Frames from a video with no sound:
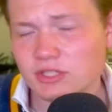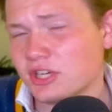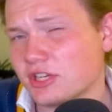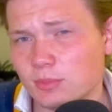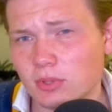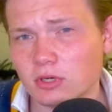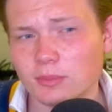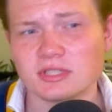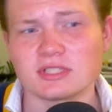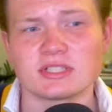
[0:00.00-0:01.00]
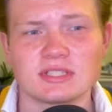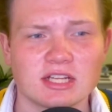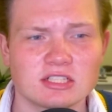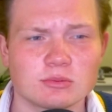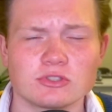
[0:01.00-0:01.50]
change your Pokemon's
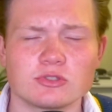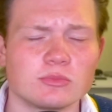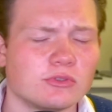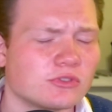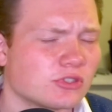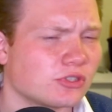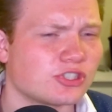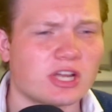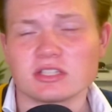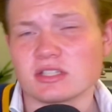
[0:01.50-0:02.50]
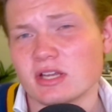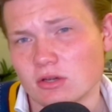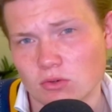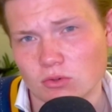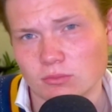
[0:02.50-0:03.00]
stats with moves such as a
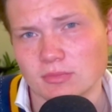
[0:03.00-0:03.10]
Calm